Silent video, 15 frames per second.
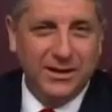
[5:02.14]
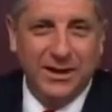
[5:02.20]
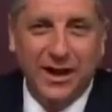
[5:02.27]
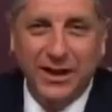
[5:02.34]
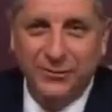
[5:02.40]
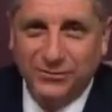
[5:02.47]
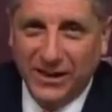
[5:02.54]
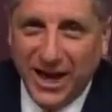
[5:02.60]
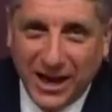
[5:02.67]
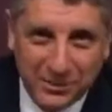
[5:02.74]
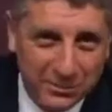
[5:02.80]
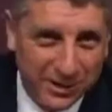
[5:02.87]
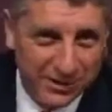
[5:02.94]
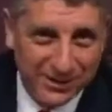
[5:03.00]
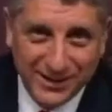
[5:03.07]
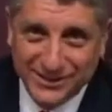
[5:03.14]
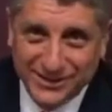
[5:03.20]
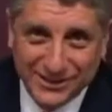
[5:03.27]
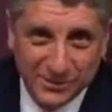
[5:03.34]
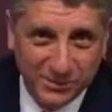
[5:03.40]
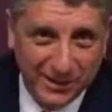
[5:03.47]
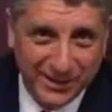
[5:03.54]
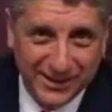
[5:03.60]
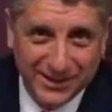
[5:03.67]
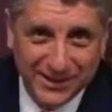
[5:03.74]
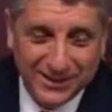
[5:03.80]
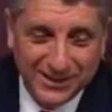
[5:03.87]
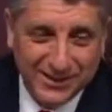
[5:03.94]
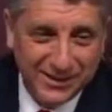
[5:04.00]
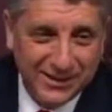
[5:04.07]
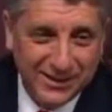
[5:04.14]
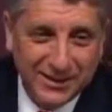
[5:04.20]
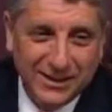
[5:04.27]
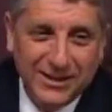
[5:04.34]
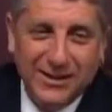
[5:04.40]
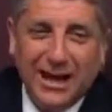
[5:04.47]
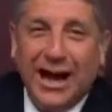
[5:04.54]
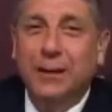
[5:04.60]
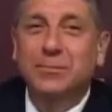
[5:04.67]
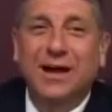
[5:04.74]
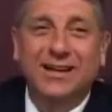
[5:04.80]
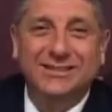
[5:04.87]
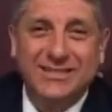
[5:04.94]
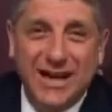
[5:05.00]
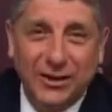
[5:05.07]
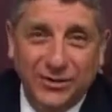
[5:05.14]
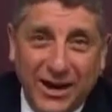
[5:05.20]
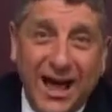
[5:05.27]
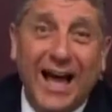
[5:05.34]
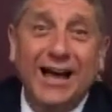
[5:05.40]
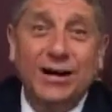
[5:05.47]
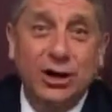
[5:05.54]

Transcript: Hey, Vladimir, listen to me. I'm not saying that I